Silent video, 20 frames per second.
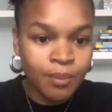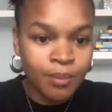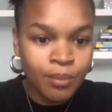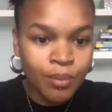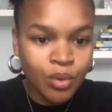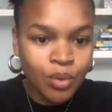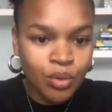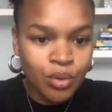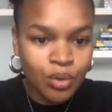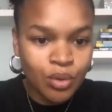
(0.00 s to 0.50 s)

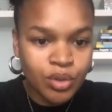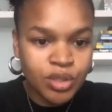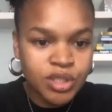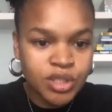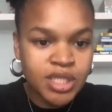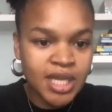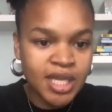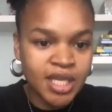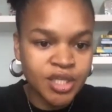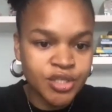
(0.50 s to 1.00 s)
more
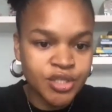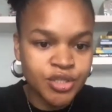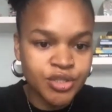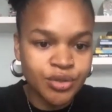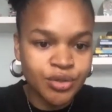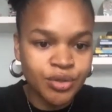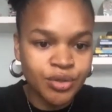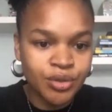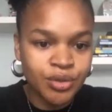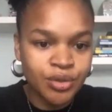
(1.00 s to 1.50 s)
to
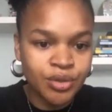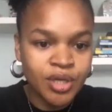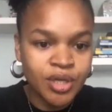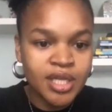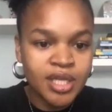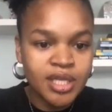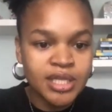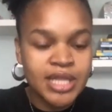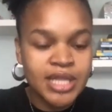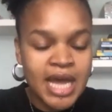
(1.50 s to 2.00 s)
ensure
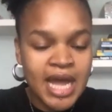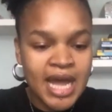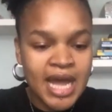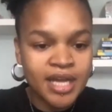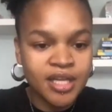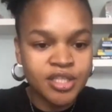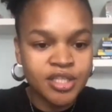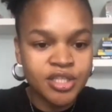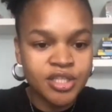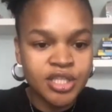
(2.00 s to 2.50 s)
that
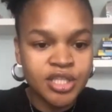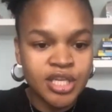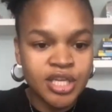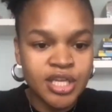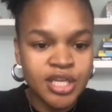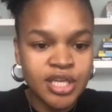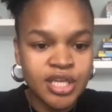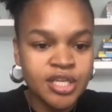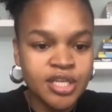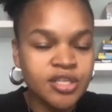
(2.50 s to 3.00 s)

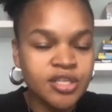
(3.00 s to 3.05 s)
the